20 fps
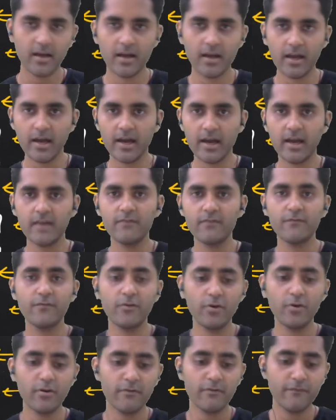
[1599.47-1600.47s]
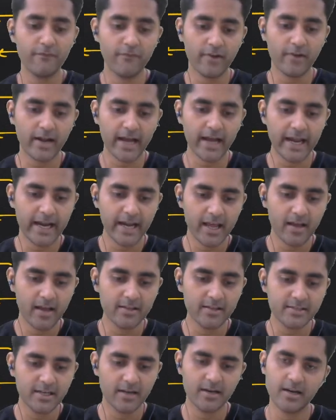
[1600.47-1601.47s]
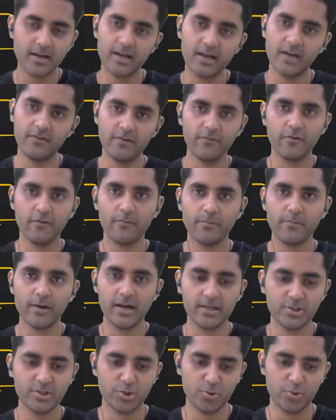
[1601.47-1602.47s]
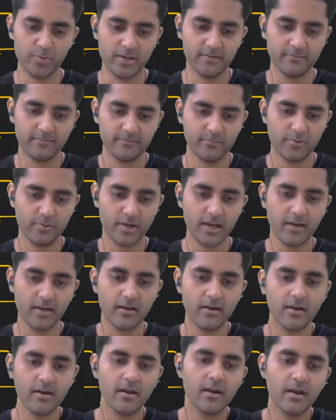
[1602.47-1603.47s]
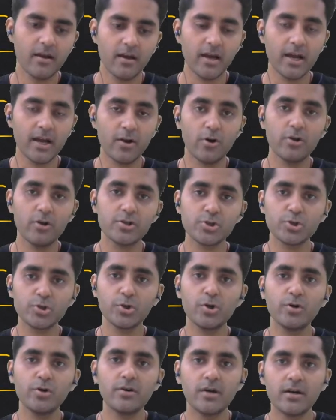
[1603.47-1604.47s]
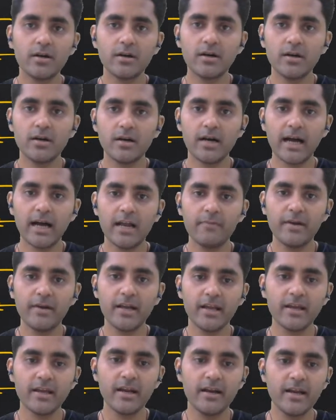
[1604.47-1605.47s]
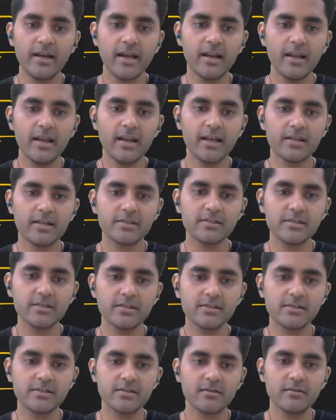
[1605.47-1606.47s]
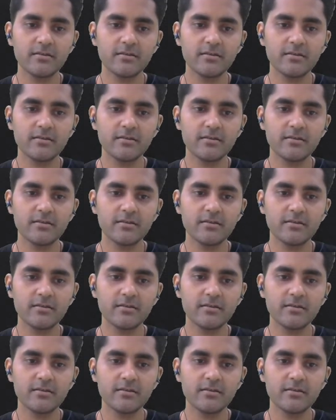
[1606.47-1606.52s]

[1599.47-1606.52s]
and for Friday and Saturday it will be for class 12. Okay. And also I'll be taking daily lectures.